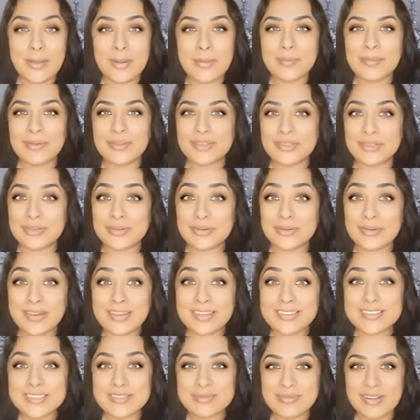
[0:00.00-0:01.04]
But the
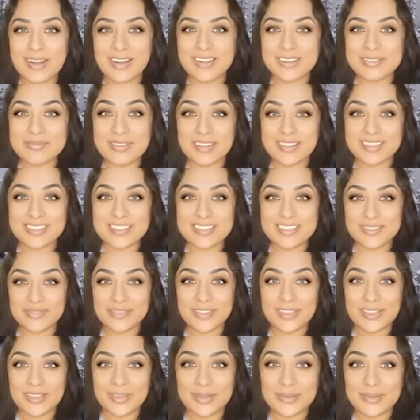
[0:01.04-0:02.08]
crazy part about this
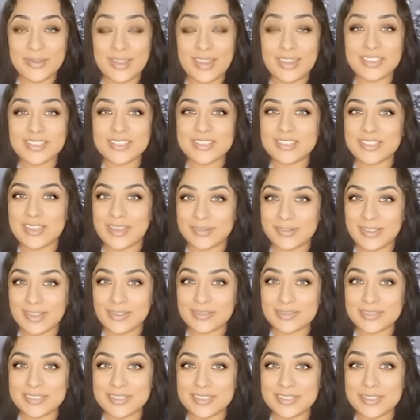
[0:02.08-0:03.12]
video, and shout
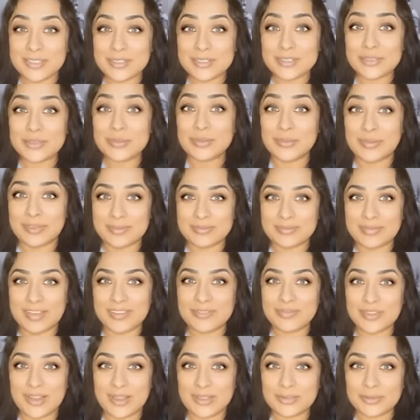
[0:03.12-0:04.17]
out to one of my
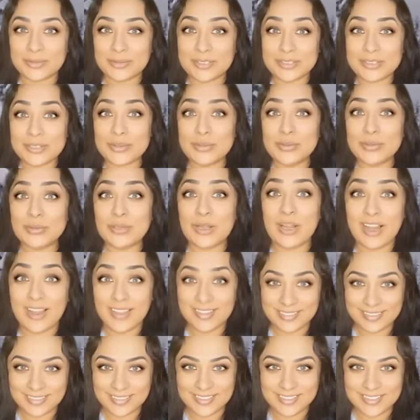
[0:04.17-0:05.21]
followers who
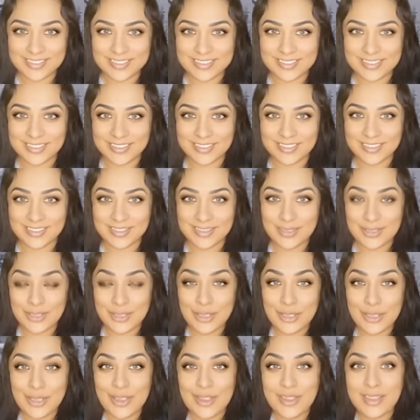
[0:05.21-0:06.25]
caught this,
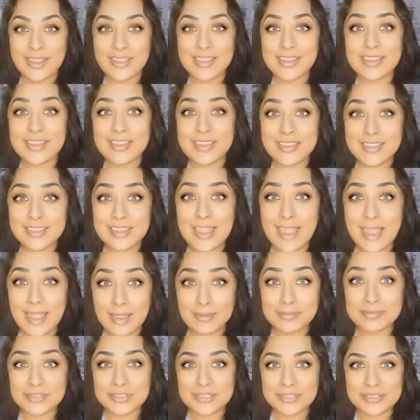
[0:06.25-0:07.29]
he
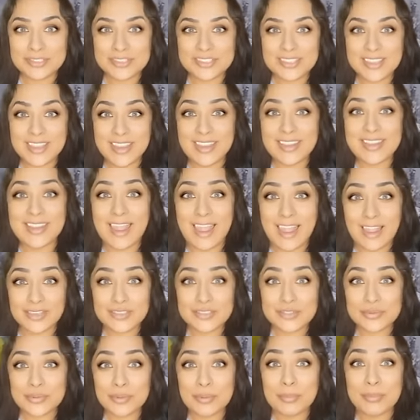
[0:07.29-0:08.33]
captures an
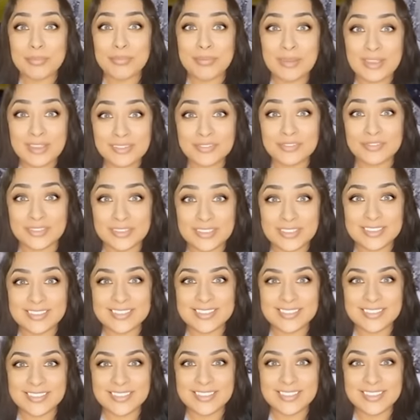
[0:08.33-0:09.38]
actual
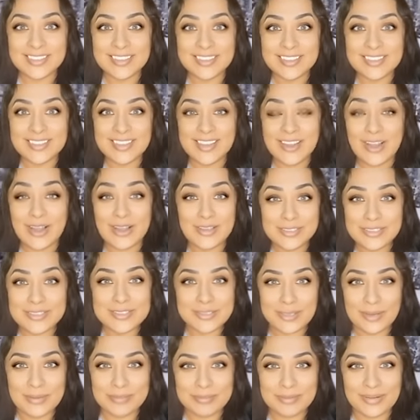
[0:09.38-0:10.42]
Bigfoot on his
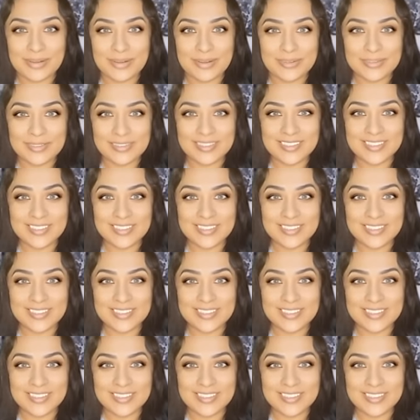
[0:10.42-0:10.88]
GoPro.